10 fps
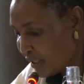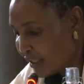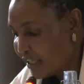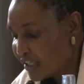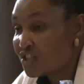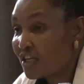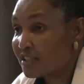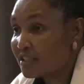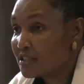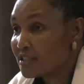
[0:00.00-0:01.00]

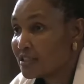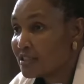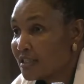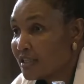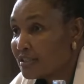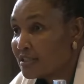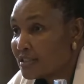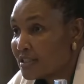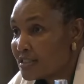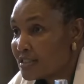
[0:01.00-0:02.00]
lectured in at
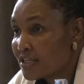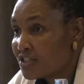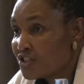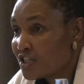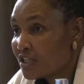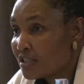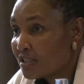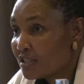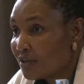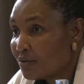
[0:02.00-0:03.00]

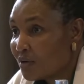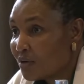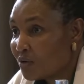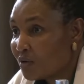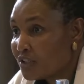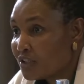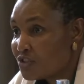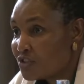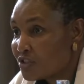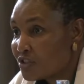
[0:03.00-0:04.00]
SIJ, our
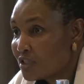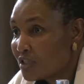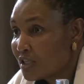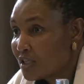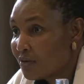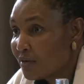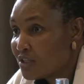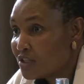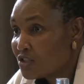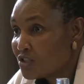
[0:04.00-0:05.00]
college, our
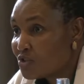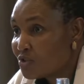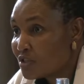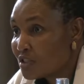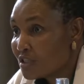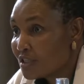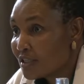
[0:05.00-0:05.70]
yes. institute.